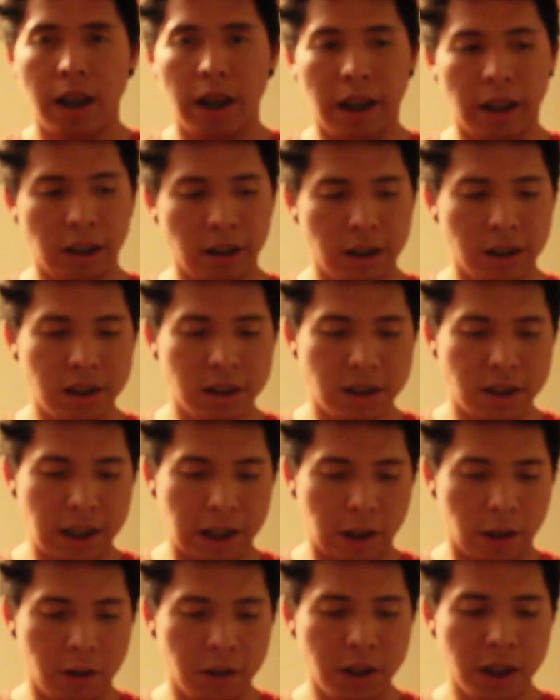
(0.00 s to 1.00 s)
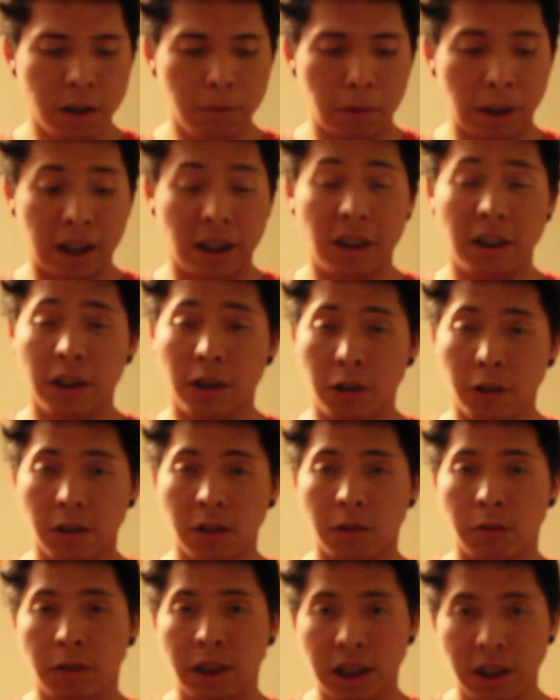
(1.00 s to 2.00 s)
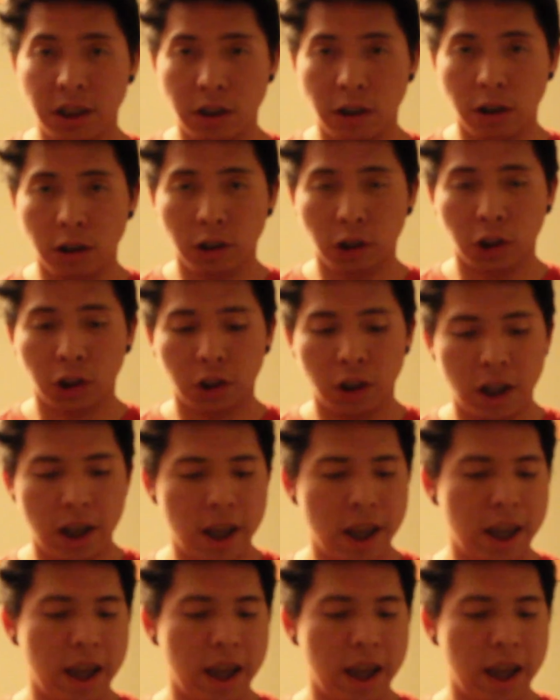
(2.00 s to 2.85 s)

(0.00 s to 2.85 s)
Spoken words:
and it doesn't say on here, but I did do the research,